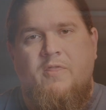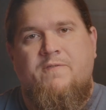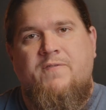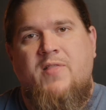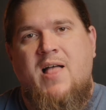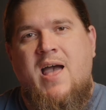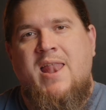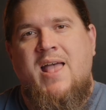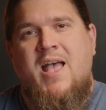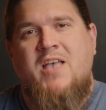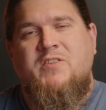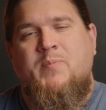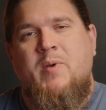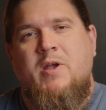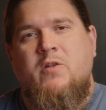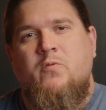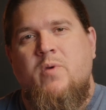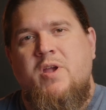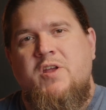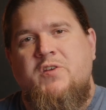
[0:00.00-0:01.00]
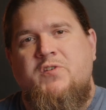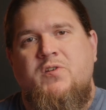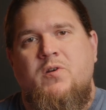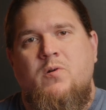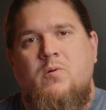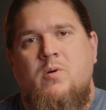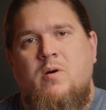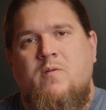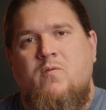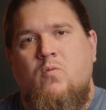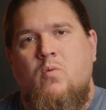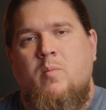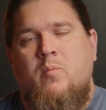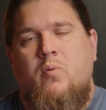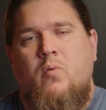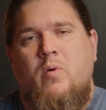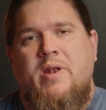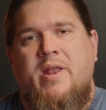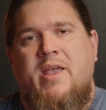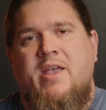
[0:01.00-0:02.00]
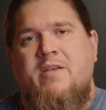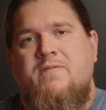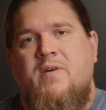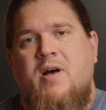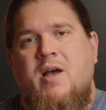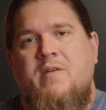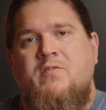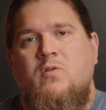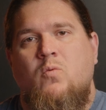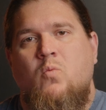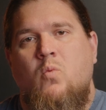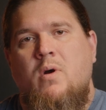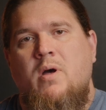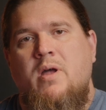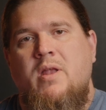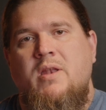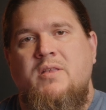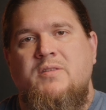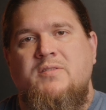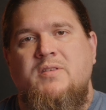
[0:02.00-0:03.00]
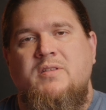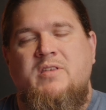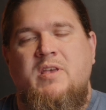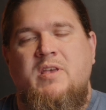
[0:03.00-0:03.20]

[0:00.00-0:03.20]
The flat aspect ratio of 1.85 to 1 is a